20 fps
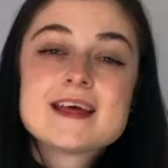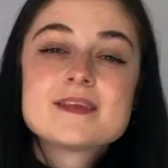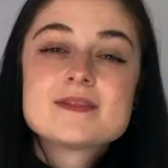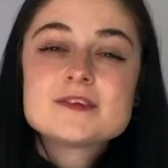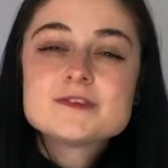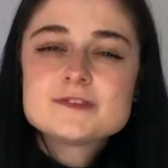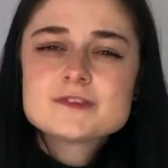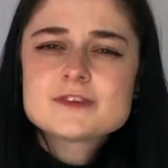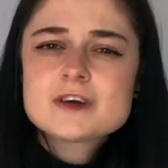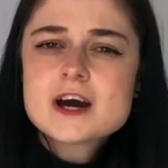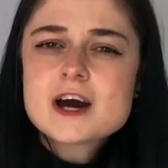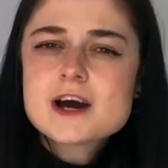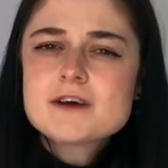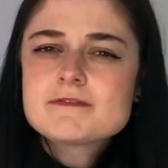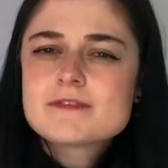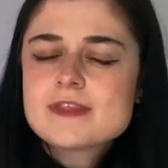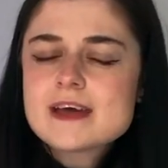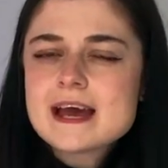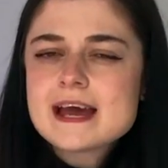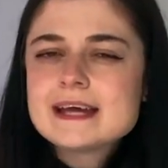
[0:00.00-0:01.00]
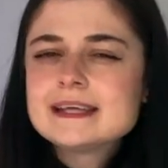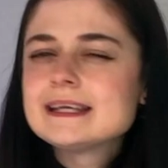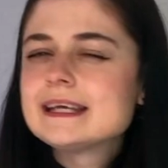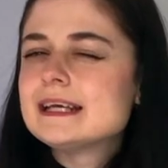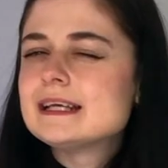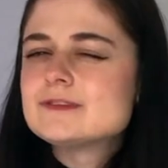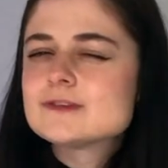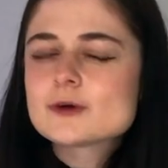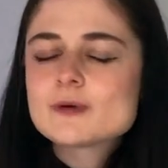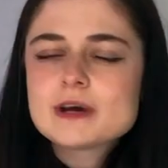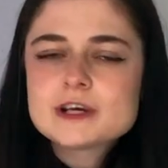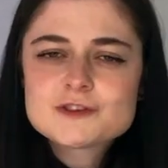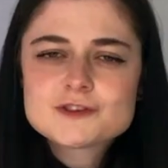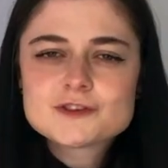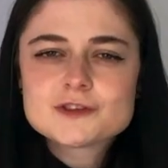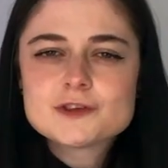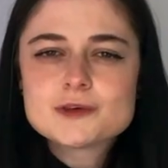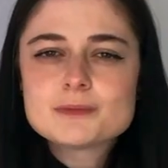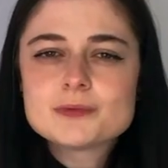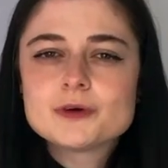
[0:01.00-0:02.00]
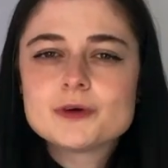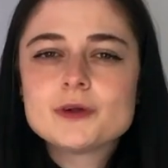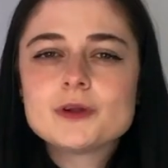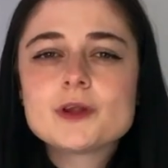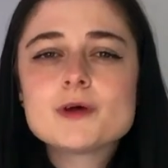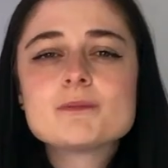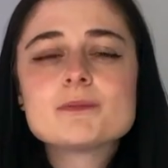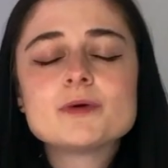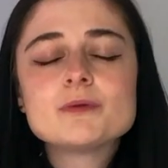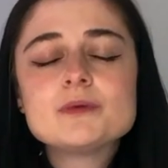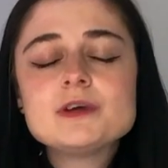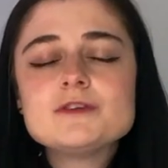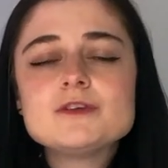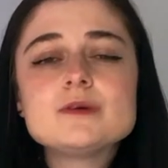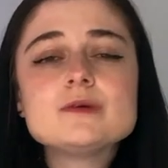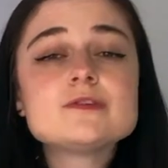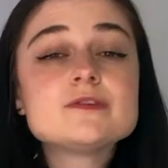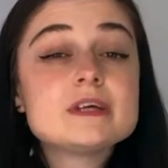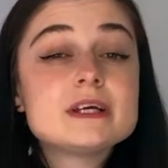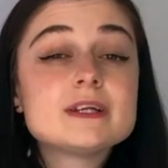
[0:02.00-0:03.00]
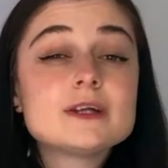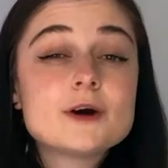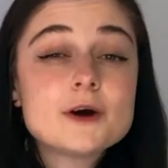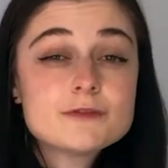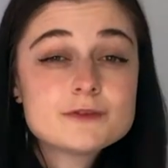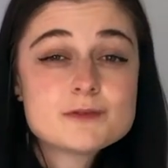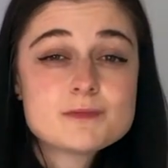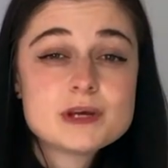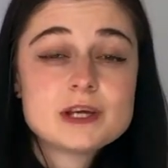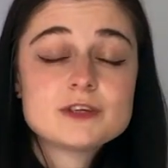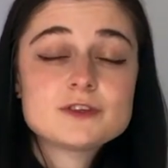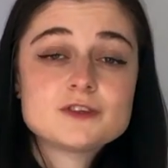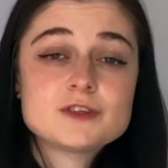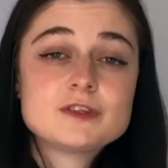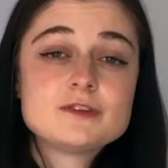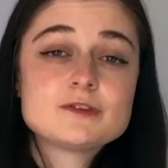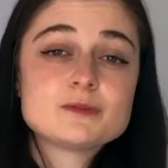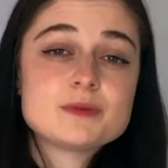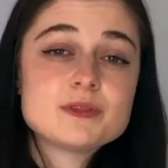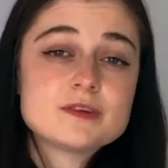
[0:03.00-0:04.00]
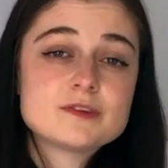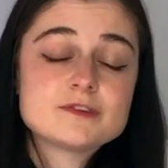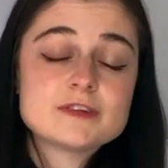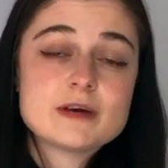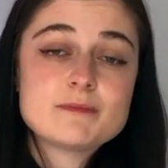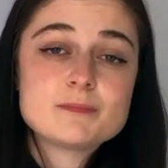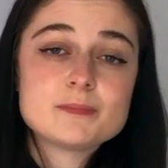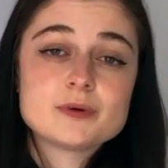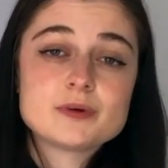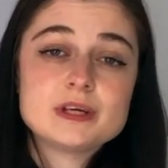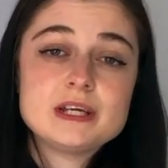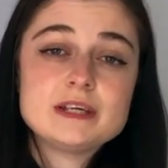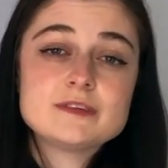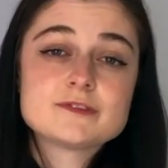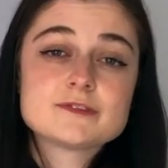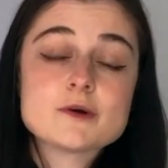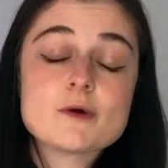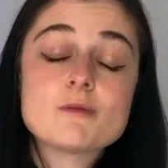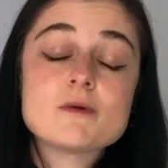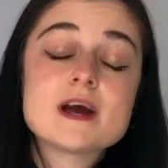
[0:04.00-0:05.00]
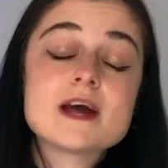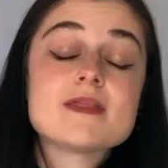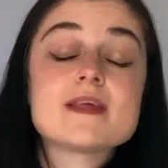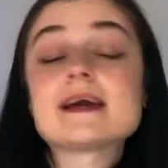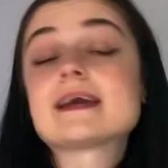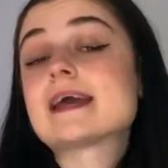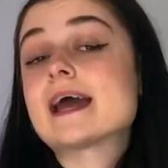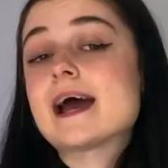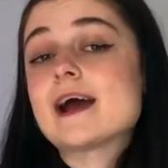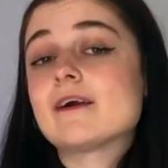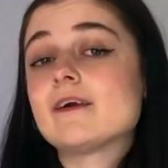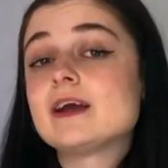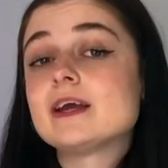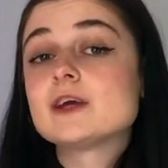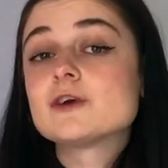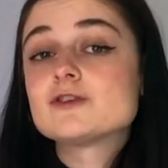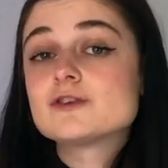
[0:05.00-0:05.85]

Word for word: The staff then is questionable, but we do see a lot of depictions with the Sem priests where they're carrying a